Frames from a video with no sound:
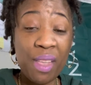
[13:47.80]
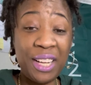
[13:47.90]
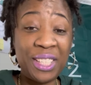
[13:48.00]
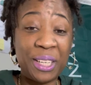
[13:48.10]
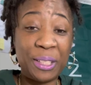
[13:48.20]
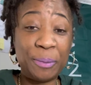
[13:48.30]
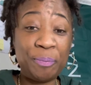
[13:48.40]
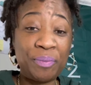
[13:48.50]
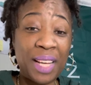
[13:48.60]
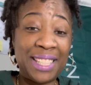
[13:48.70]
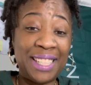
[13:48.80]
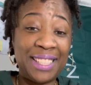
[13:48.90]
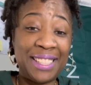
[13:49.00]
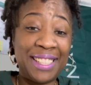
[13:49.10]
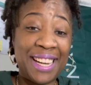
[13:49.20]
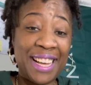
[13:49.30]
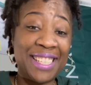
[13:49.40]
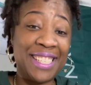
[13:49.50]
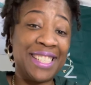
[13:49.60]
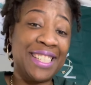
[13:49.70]
So at the end of the day,
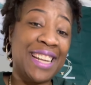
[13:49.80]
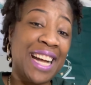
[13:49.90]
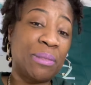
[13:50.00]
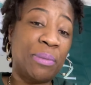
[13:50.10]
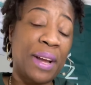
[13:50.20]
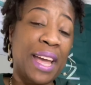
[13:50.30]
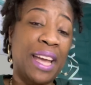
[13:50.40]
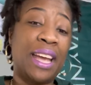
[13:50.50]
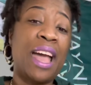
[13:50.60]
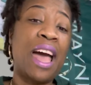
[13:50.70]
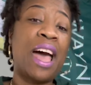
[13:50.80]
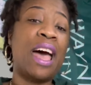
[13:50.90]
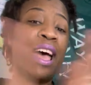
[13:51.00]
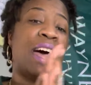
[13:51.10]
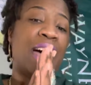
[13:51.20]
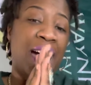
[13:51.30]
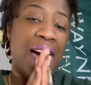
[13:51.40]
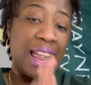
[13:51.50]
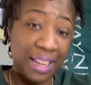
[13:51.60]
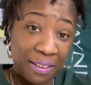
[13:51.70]
this is the dots Brain.
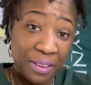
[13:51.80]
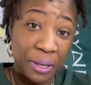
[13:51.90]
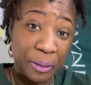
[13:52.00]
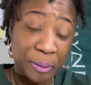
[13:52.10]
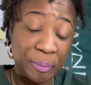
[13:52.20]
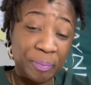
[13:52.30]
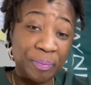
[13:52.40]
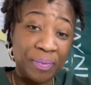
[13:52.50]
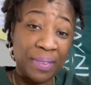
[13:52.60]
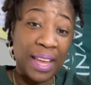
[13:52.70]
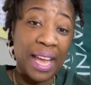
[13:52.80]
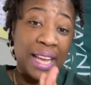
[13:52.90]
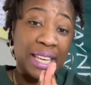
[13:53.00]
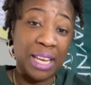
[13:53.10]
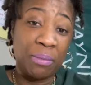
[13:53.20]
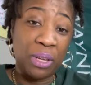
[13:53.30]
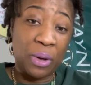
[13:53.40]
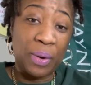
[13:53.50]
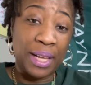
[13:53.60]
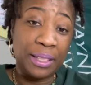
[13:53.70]
I love you. Keep
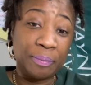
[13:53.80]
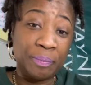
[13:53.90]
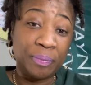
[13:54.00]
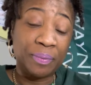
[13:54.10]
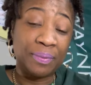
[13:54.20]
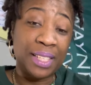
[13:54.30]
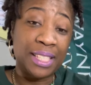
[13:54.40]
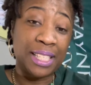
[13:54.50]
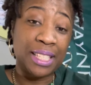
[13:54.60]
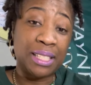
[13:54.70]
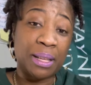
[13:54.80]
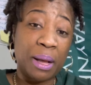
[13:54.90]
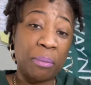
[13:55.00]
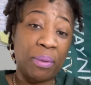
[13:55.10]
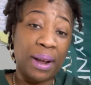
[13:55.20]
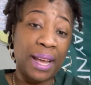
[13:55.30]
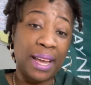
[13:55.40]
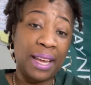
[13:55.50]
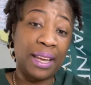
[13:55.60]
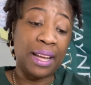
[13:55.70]
going. This is
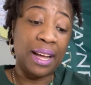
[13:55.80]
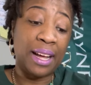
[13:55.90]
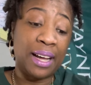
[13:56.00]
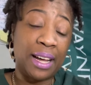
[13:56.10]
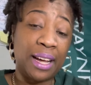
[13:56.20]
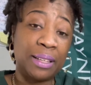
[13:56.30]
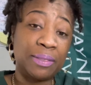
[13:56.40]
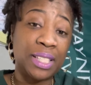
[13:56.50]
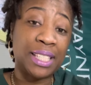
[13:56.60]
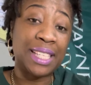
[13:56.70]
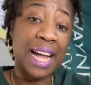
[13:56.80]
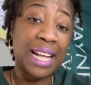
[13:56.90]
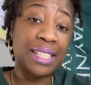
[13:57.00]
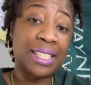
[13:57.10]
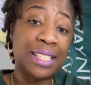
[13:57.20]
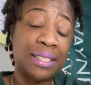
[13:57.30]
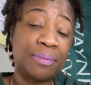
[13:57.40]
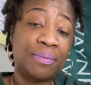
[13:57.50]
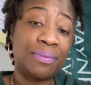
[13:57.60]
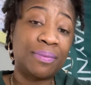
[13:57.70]
Brain. Uh, this is Dots.
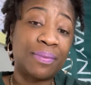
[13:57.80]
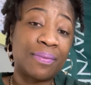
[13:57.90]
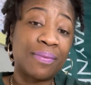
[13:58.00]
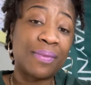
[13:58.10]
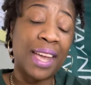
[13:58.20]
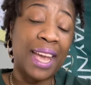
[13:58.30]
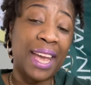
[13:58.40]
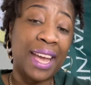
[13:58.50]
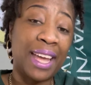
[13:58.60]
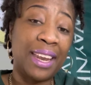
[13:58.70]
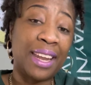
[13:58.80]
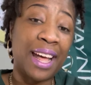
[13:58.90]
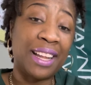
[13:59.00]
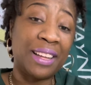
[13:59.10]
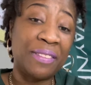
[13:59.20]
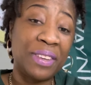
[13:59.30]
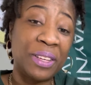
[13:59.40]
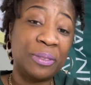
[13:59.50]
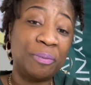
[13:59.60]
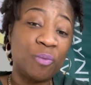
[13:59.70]
And I love
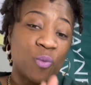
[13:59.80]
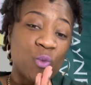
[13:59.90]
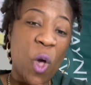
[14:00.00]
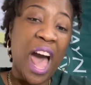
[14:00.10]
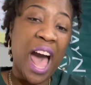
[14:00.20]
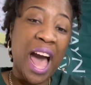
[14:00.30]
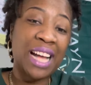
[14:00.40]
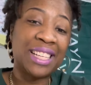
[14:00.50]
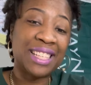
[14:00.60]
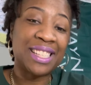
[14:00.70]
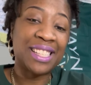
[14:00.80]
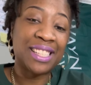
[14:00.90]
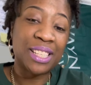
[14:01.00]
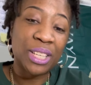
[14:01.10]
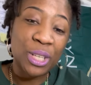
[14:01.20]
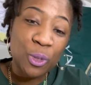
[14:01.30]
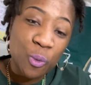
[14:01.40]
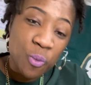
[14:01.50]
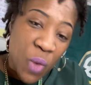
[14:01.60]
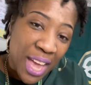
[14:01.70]
you. Mwah. Kisses to
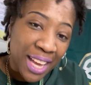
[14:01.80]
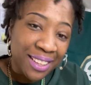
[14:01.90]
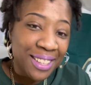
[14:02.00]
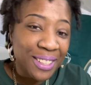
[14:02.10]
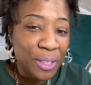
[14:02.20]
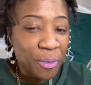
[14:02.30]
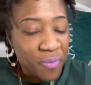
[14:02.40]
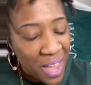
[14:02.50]
you and you